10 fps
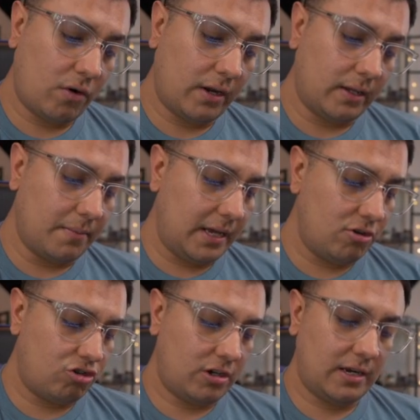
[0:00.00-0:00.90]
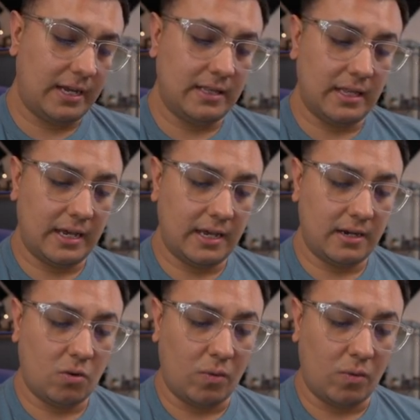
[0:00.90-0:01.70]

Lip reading: elimination, and then